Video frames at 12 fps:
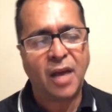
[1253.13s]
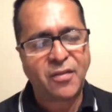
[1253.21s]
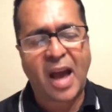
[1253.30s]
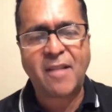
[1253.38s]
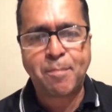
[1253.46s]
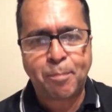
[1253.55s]

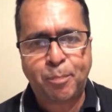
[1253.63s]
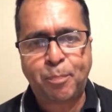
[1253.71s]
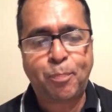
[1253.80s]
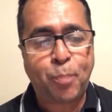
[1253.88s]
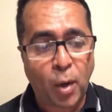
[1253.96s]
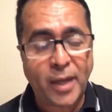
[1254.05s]
If you have
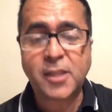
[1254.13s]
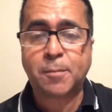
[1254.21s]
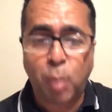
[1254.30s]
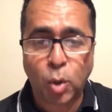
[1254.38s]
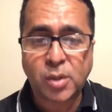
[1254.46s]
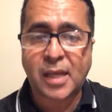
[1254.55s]

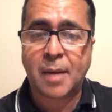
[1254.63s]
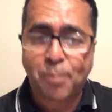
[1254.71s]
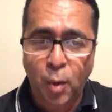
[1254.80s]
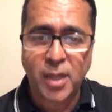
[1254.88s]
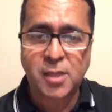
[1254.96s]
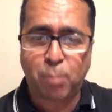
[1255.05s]
police boots
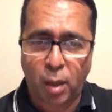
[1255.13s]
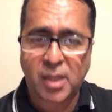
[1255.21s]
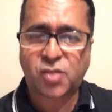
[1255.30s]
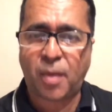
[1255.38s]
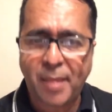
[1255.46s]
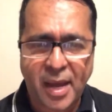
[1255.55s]
and police
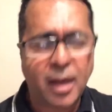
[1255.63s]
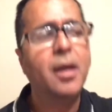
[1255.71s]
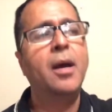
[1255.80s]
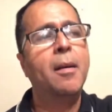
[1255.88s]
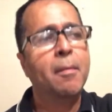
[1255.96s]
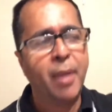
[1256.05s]
bullets for
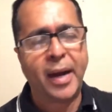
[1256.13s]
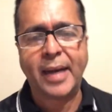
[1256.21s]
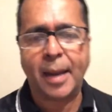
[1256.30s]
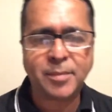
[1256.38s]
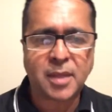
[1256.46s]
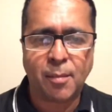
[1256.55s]
me,
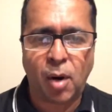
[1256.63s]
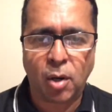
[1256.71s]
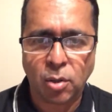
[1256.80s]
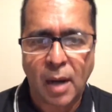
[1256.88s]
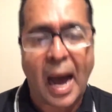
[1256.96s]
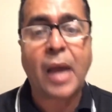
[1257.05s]
bring them
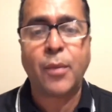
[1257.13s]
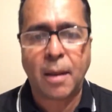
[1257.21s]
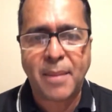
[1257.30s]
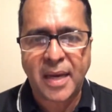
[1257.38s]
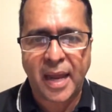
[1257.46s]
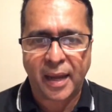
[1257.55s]
tomorrow. I
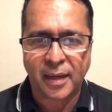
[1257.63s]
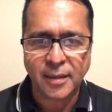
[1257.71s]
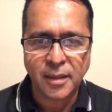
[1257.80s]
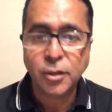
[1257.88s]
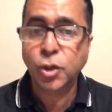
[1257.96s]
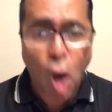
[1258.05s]
will be there.
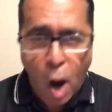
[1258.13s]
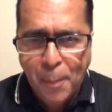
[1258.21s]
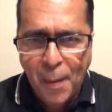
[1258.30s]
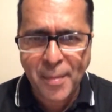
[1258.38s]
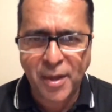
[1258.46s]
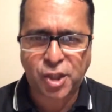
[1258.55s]

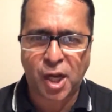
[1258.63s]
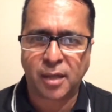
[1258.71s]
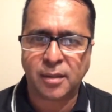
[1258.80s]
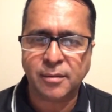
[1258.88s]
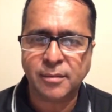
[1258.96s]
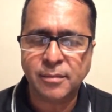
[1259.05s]
No permission.